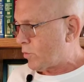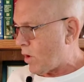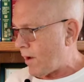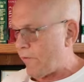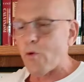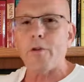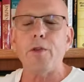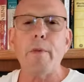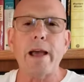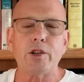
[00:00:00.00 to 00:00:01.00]
which brought
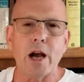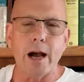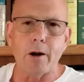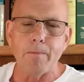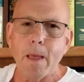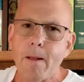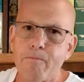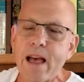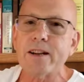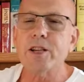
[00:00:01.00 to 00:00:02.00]
forth the man-child.
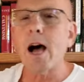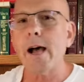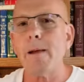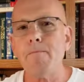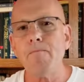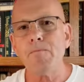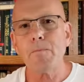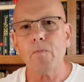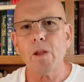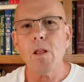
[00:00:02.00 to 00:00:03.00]
That time
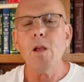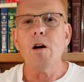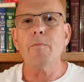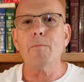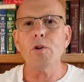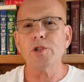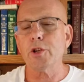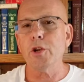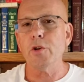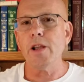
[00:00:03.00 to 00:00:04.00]
of
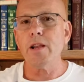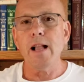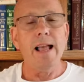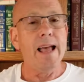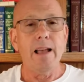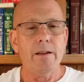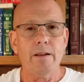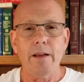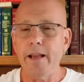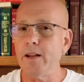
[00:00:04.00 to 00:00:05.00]
persecuting,
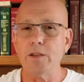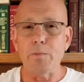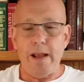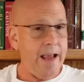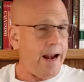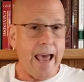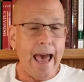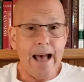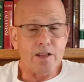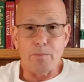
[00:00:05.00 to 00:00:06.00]
it
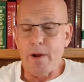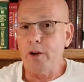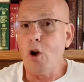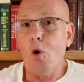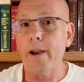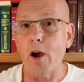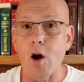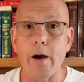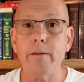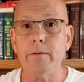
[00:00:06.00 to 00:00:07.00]
has been going
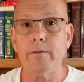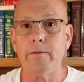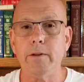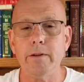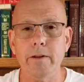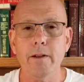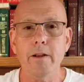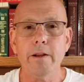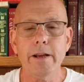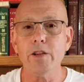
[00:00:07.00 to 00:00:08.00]
on.
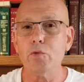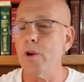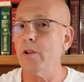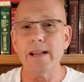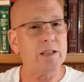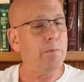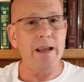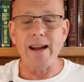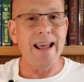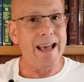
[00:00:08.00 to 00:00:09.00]
Israel has
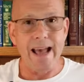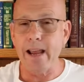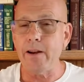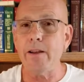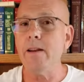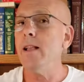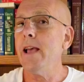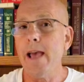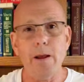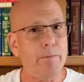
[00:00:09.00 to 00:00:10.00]
been hated
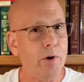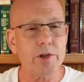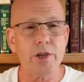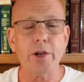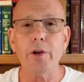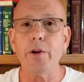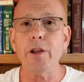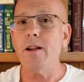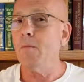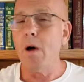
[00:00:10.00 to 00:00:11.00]
and
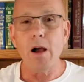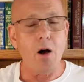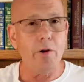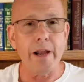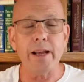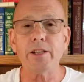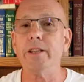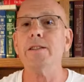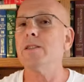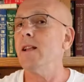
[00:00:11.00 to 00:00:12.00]
persecuted by all
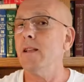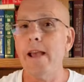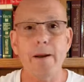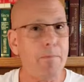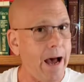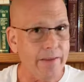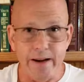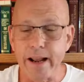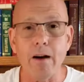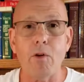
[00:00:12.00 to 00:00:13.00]
nations and by
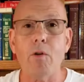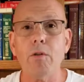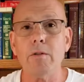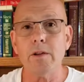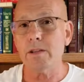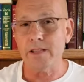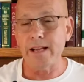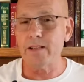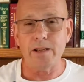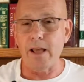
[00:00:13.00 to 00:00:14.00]
the devil
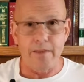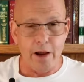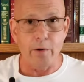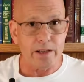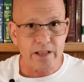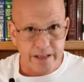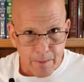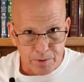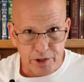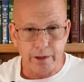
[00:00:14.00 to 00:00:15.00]
since their
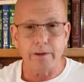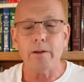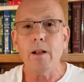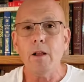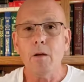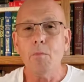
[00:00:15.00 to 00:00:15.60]
inception,